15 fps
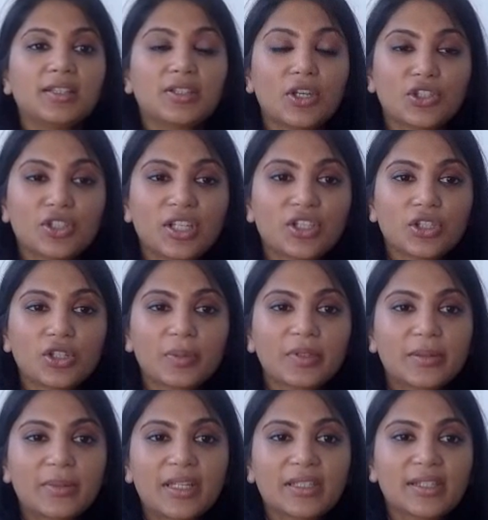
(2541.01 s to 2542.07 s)
Search engine
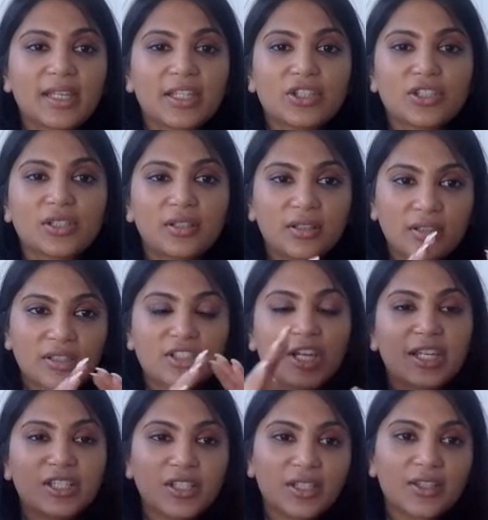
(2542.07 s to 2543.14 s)
optimization,
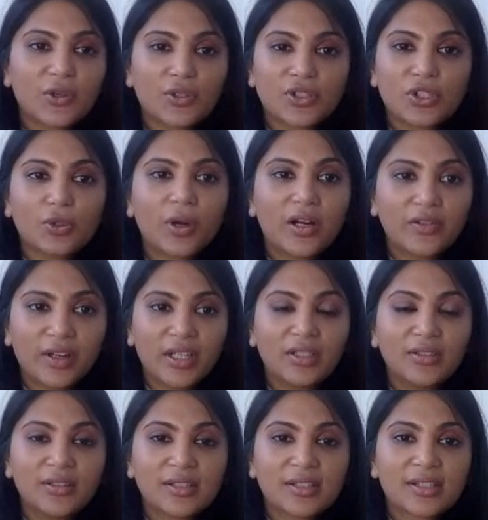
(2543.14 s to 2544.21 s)
changing those
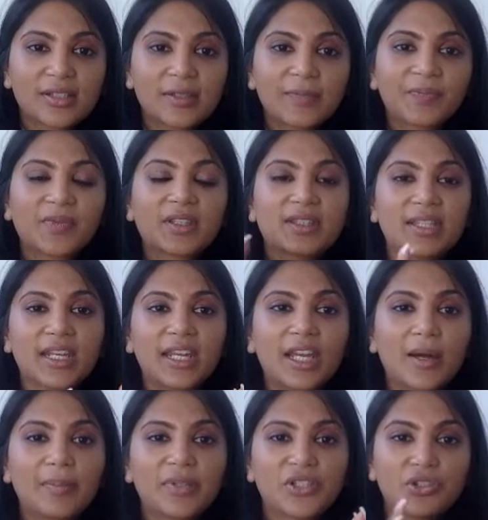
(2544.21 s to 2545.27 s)
URLs, setting
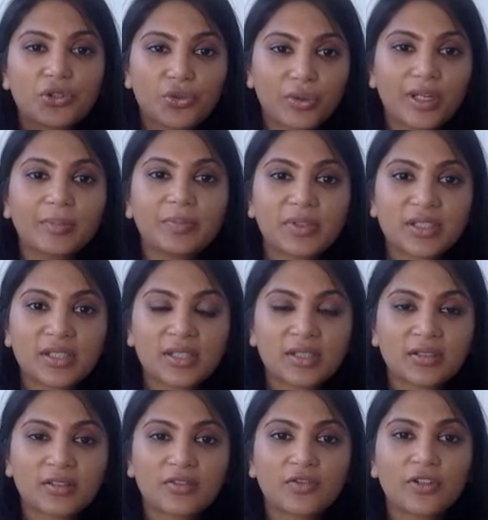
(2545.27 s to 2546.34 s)
up a script
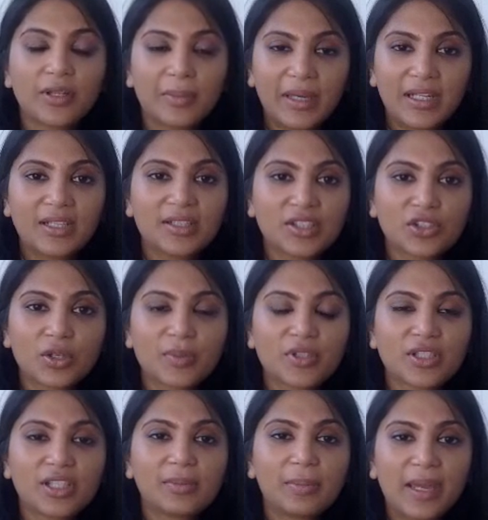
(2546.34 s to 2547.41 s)
for the meta
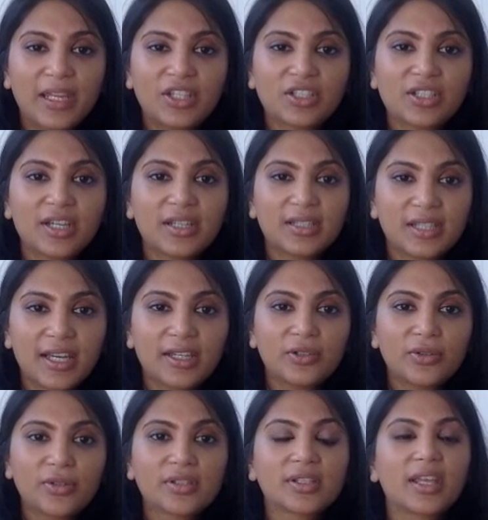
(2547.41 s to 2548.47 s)
description and page
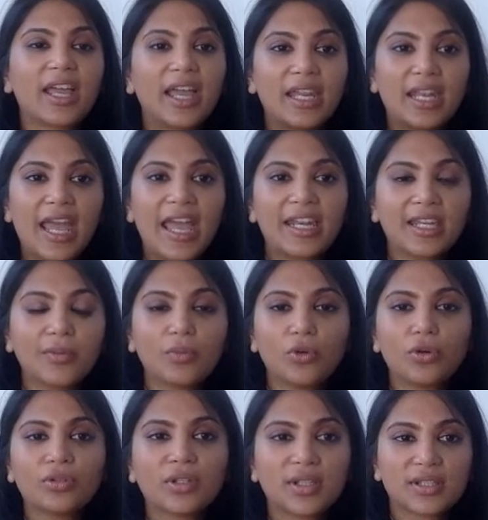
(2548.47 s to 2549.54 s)
titles, and adding
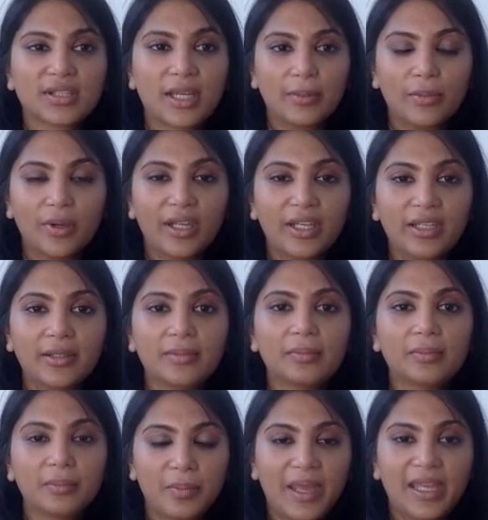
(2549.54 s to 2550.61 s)
more to the summary
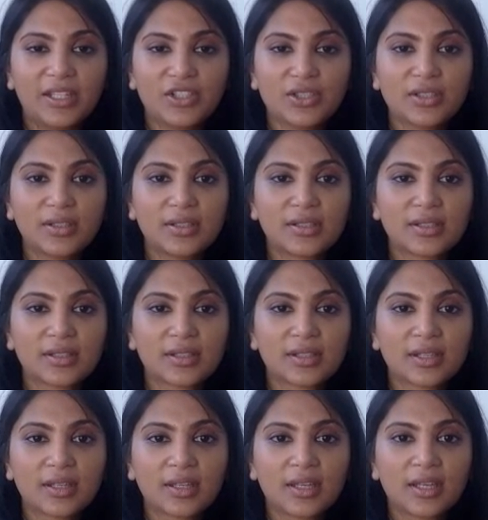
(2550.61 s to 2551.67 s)
pages
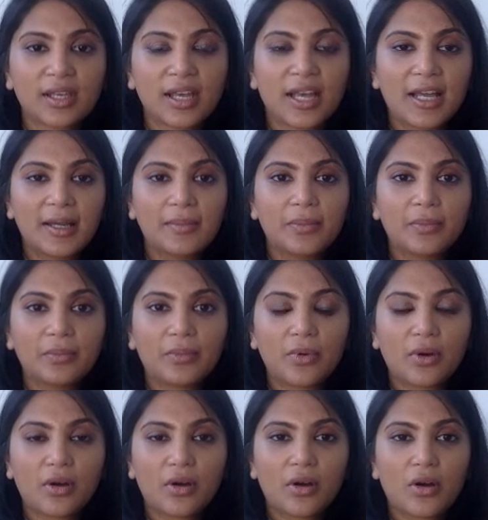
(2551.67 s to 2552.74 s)

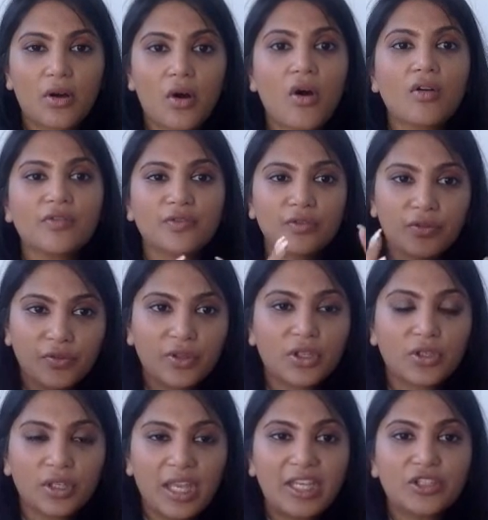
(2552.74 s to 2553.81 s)
of
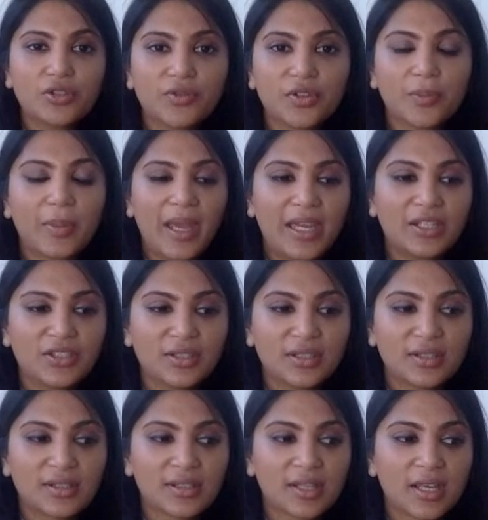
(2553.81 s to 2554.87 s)
each of your
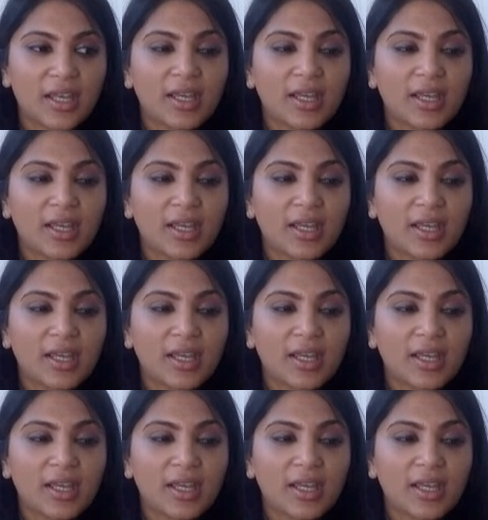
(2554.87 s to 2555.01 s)
pages.